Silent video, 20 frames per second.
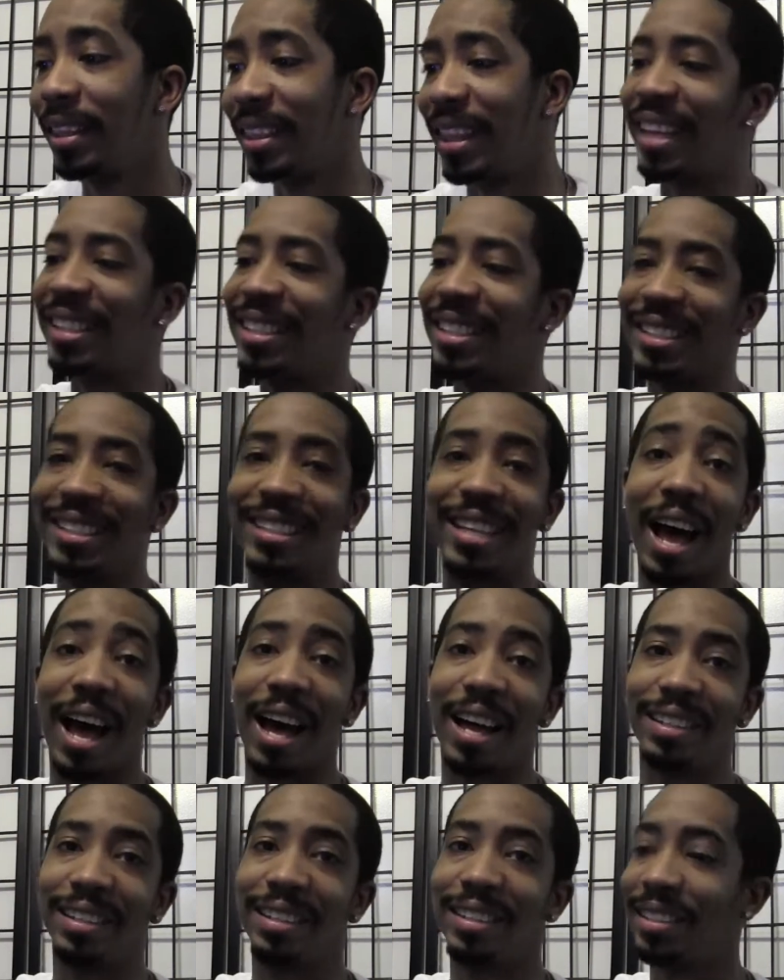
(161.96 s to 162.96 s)
That shit is
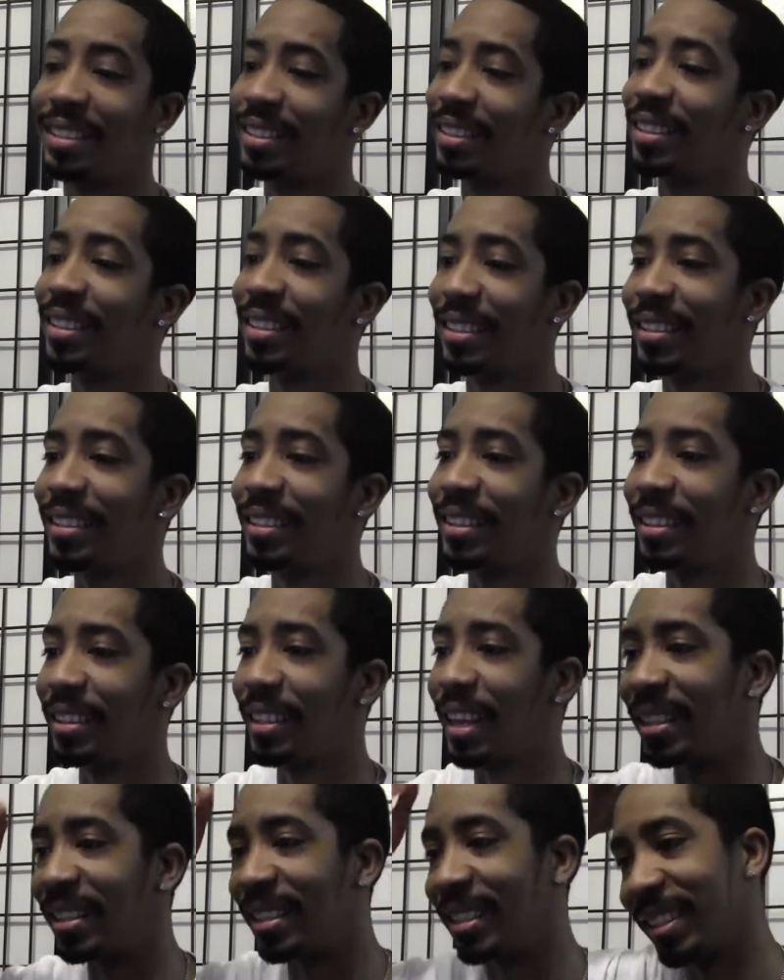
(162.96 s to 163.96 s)
hot.
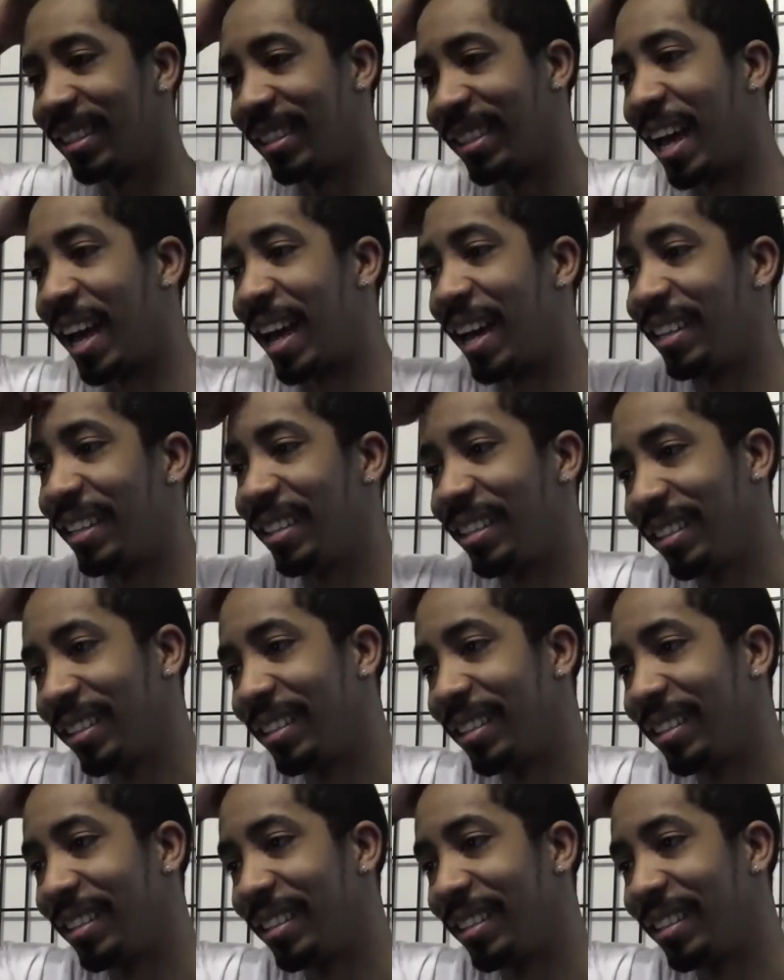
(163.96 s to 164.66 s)
That shit is hot.